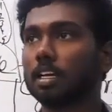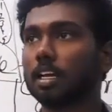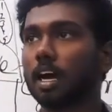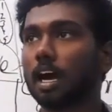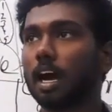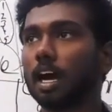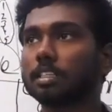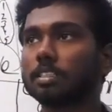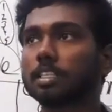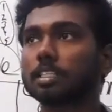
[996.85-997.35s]

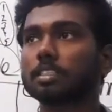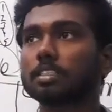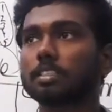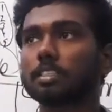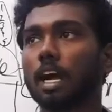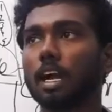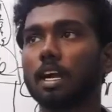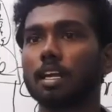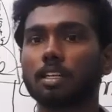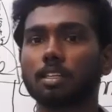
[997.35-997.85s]
at the
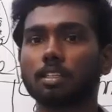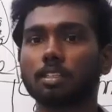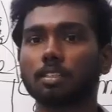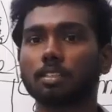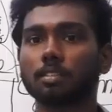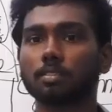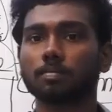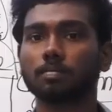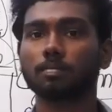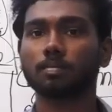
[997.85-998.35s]
start,
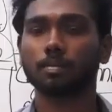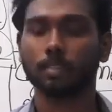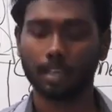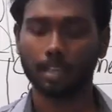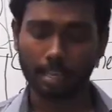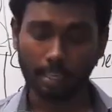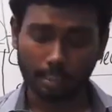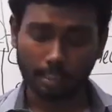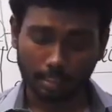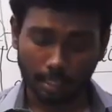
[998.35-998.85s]

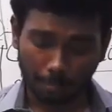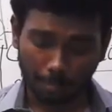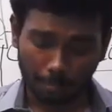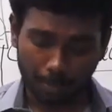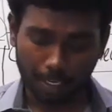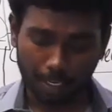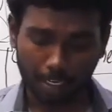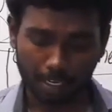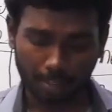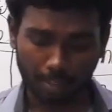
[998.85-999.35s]
in the
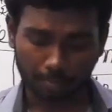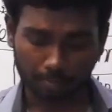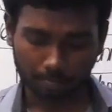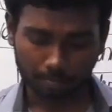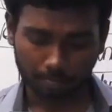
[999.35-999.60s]
beginning.